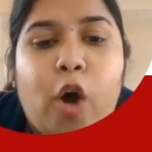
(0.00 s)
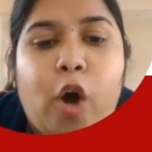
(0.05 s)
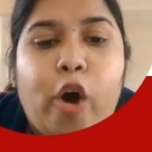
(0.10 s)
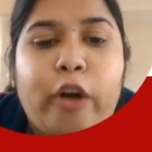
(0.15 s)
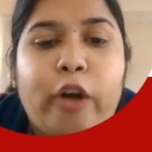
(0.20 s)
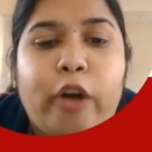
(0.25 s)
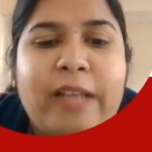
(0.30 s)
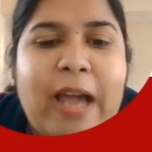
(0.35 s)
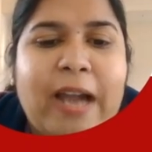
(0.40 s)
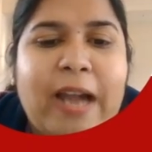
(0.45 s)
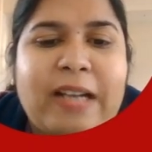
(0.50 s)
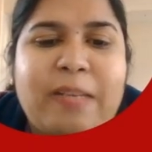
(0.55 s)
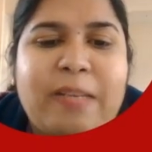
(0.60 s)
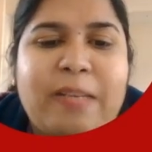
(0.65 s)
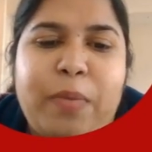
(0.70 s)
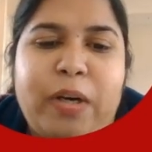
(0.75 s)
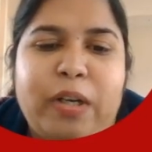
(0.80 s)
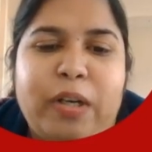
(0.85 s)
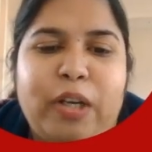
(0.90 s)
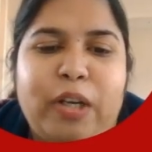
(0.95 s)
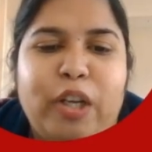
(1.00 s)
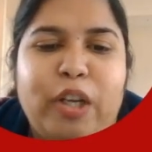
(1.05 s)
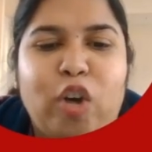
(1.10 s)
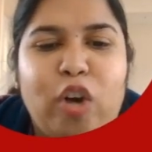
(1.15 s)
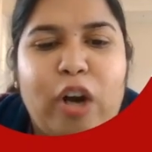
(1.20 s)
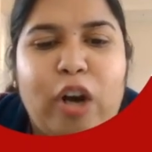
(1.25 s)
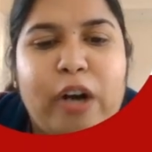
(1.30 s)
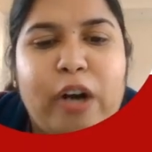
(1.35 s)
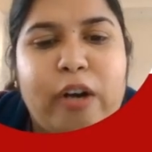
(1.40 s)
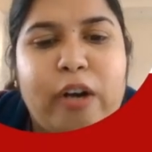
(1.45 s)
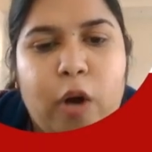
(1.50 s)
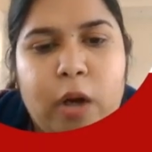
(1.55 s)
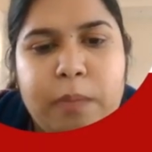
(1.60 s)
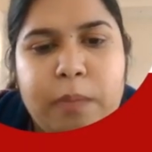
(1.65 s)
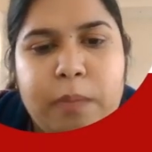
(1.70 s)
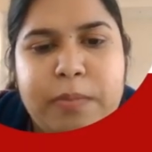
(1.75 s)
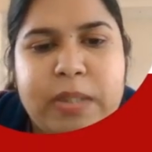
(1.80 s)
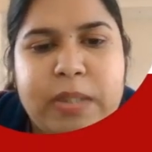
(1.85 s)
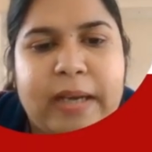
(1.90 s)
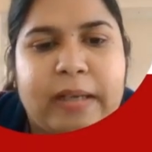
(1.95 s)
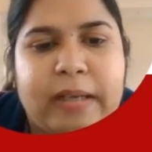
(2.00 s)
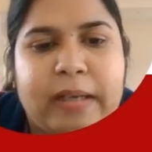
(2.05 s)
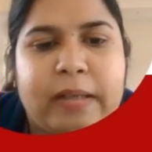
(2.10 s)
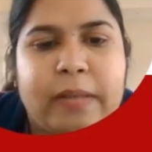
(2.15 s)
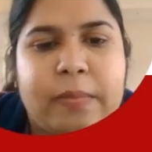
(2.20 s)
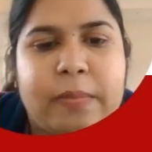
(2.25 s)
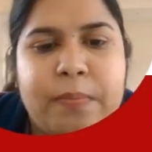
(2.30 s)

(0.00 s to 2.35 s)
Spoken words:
on that particular object.